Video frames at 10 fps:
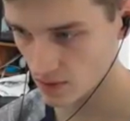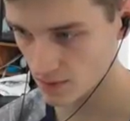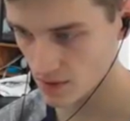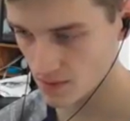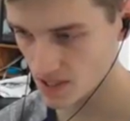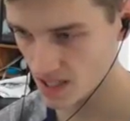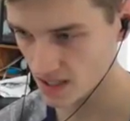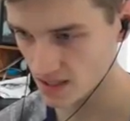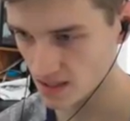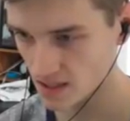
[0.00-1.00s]
Drop some
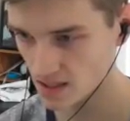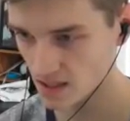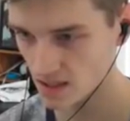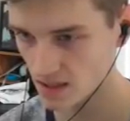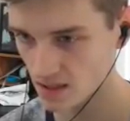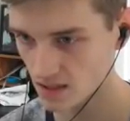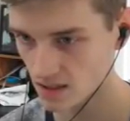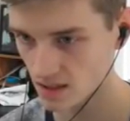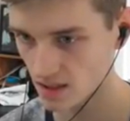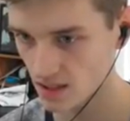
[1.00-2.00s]
things.
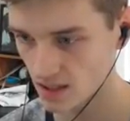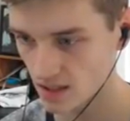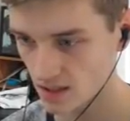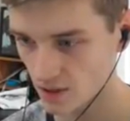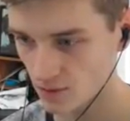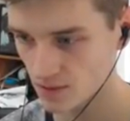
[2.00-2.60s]
No,